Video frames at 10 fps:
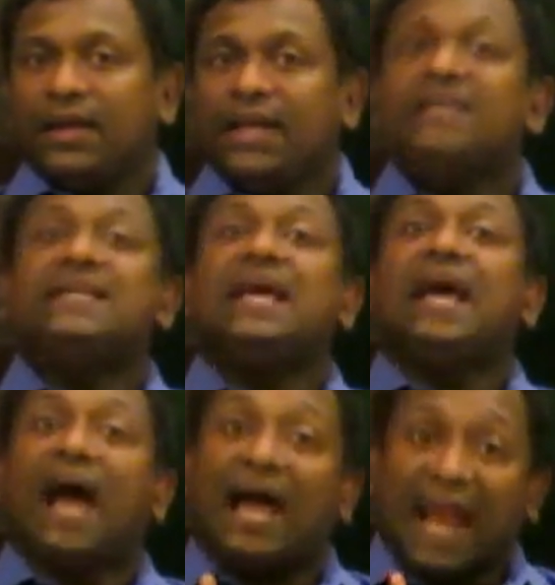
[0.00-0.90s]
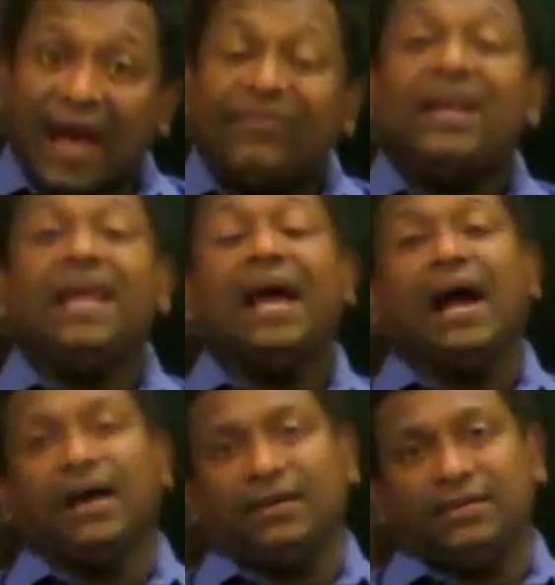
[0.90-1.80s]
is an
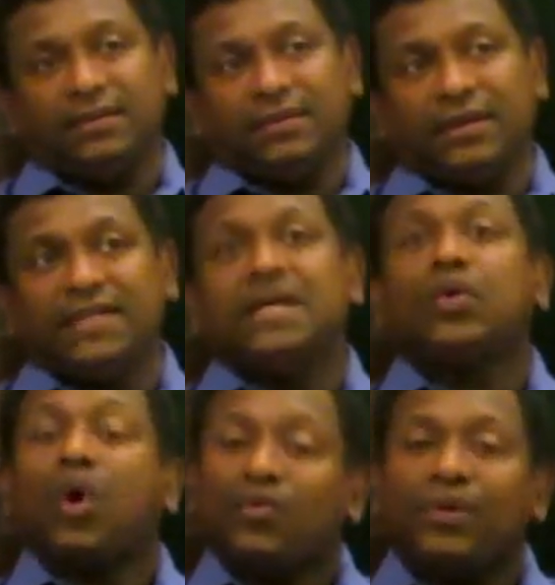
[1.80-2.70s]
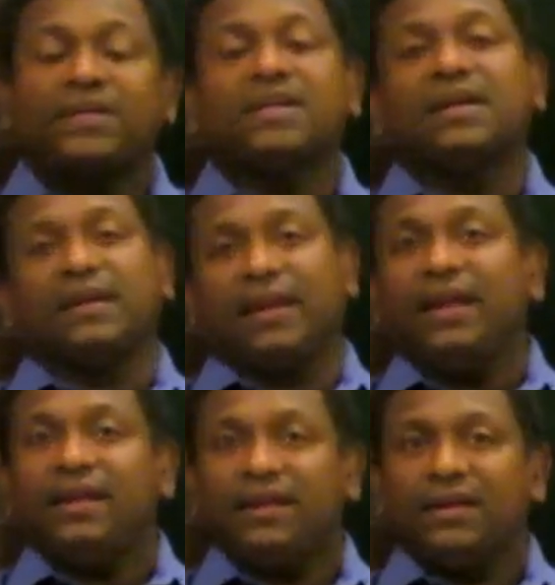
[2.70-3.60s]
avaleha, is a
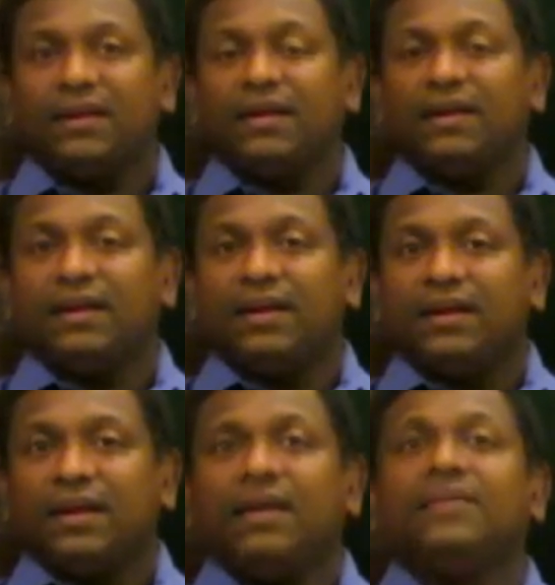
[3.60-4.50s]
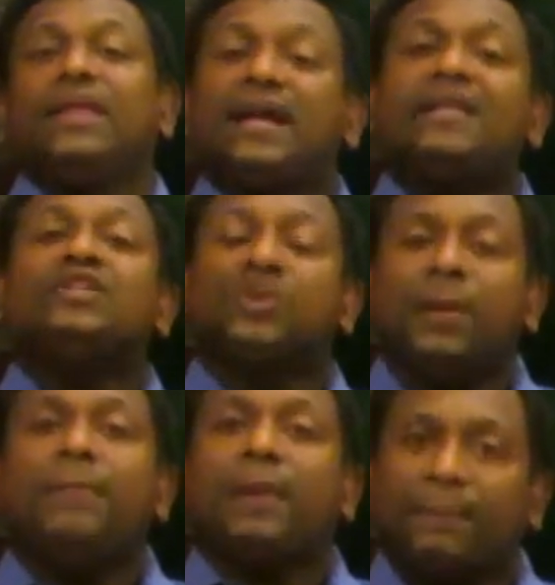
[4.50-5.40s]
confectionery that is to
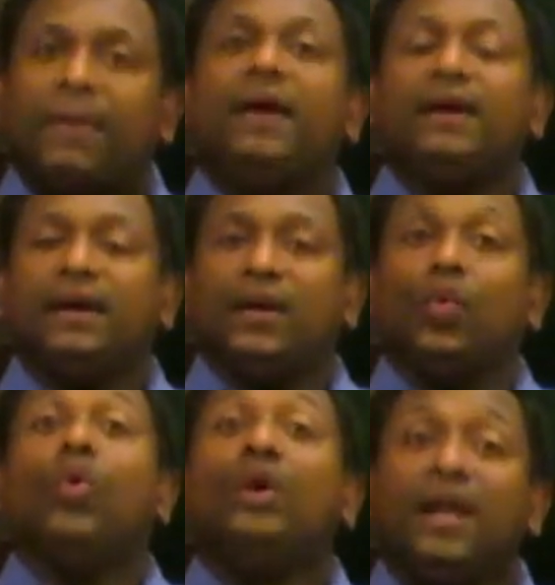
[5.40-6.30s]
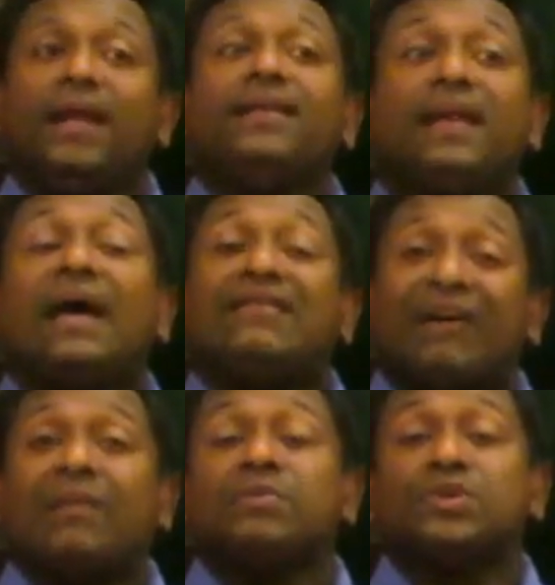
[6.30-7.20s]
be prepared only in that
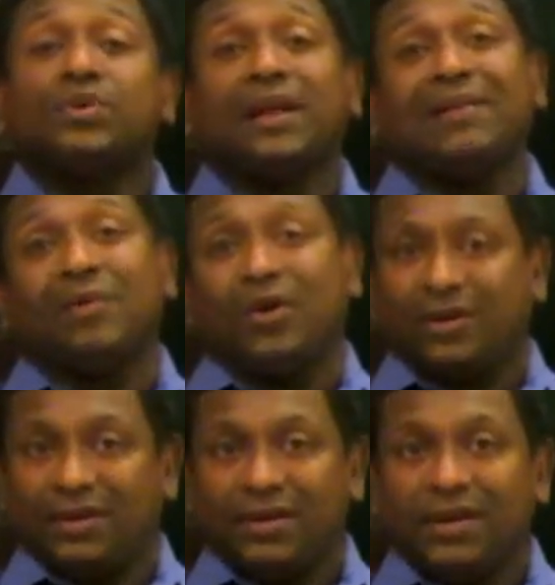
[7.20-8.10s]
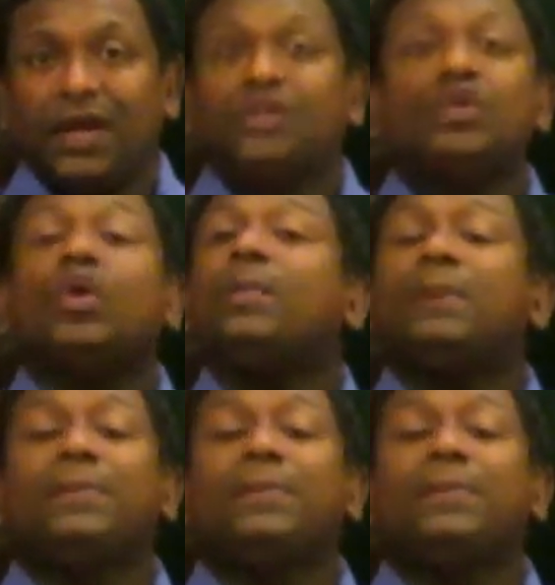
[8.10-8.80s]
pharmaceutical mode. You should not